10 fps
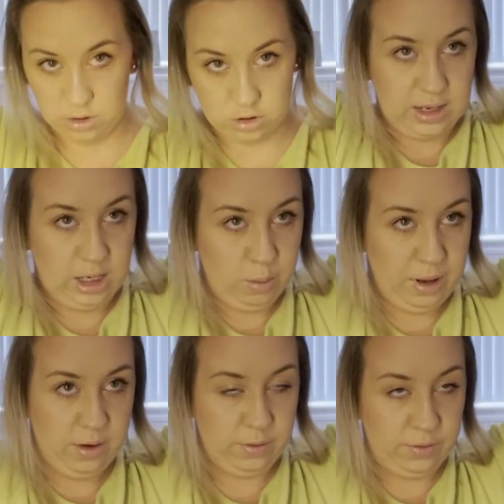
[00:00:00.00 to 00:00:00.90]
a little bit
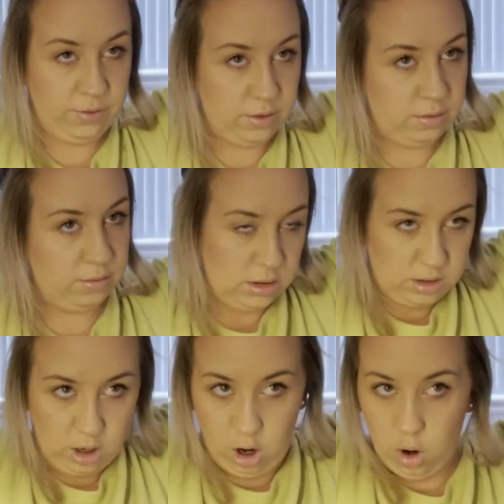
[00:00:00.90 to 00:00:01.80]
of
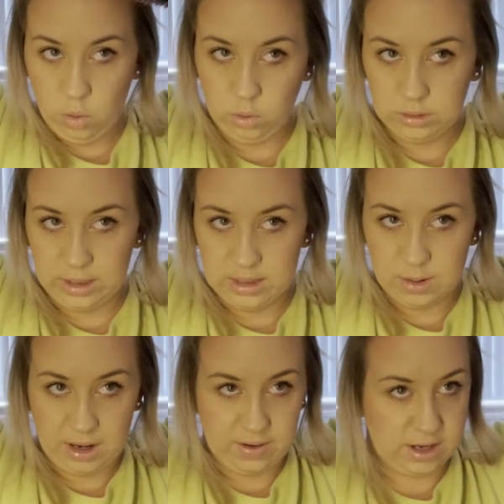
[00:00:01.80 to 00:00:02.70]
hold into,
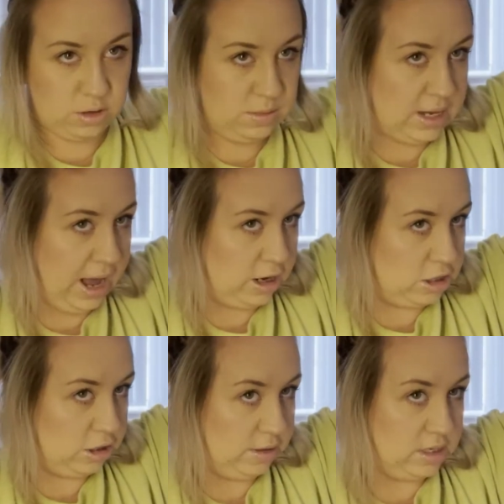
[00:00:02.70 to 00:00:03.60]
like, some
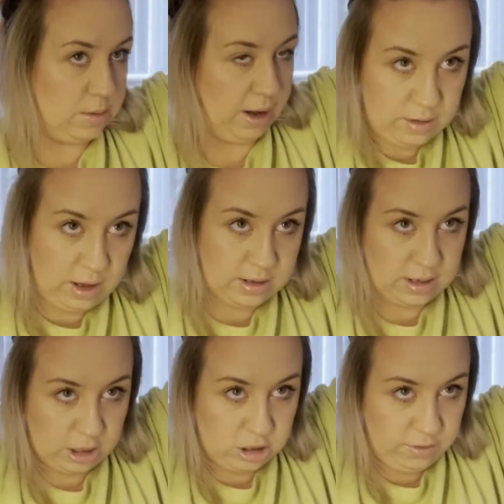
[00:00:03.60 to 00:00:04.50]
texture into the back of that
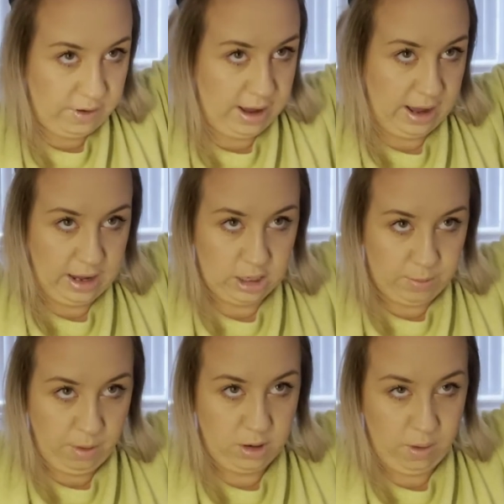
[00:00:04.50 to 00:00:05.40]
section of hair. You
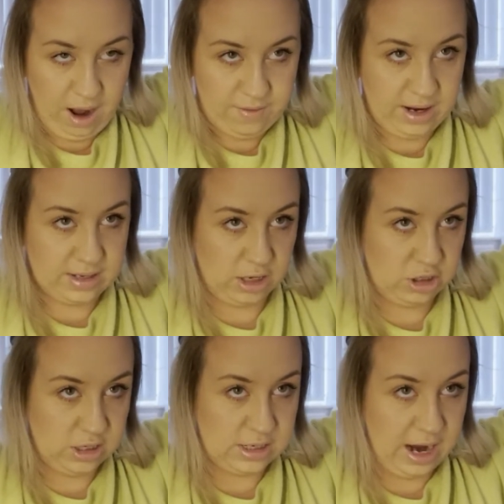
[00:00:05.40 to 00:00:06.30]
probably don't have any
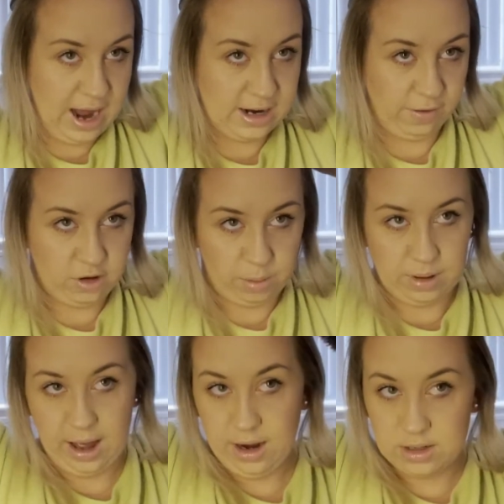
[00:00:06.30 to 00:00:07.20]
extensions to hide on the top of
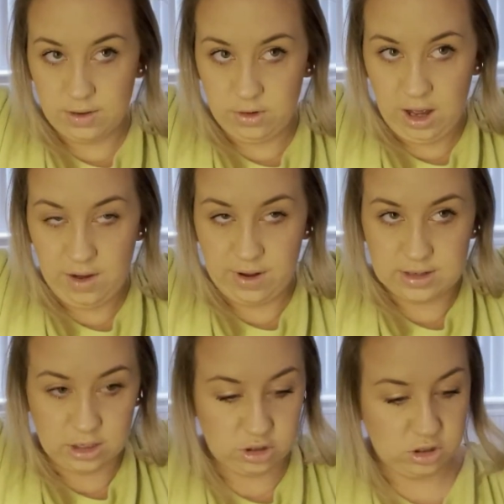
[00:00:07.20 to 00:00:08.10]
your hair, because if you have
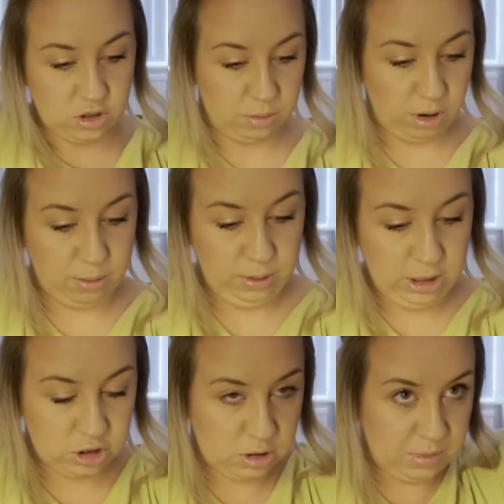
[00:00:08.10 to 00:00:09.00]
extensions done properly,
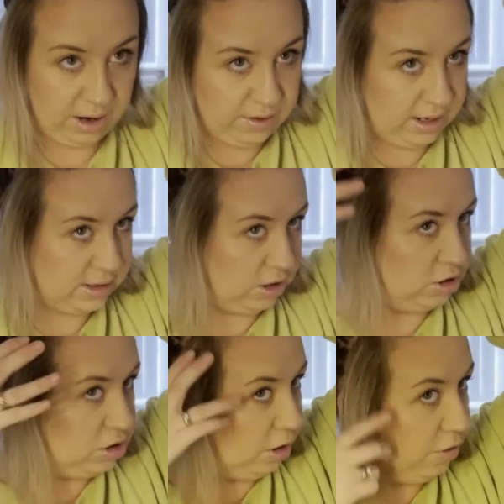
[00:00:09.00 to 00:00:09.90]
you shouldn't be having
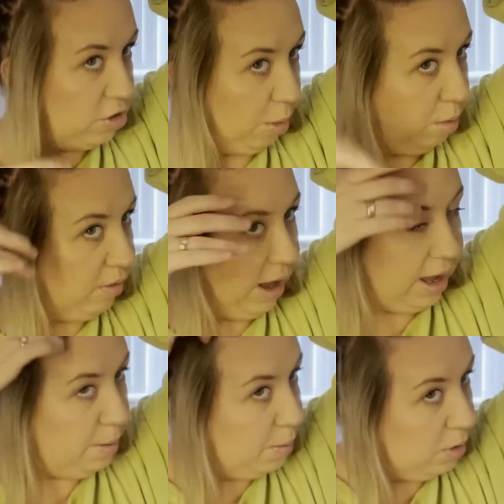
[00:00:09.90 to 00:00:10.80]
extensions on the top of your
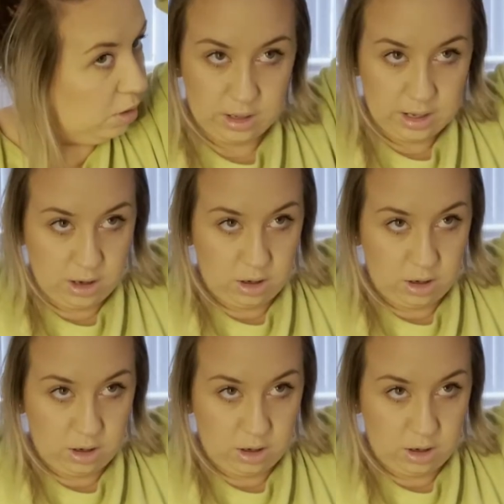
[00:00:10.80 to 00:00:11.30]
hair, but it